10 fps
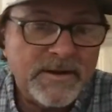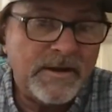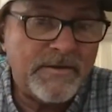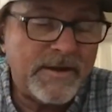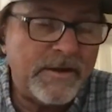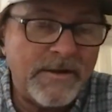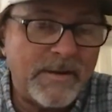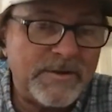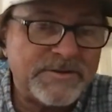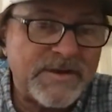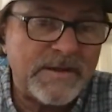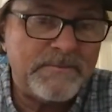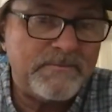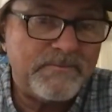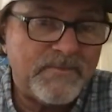they know how much
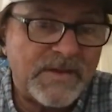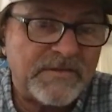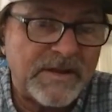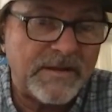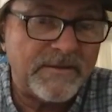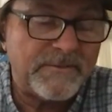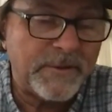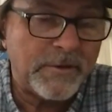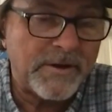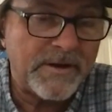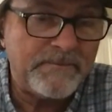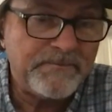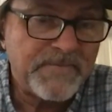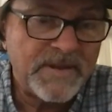they sell in Florida,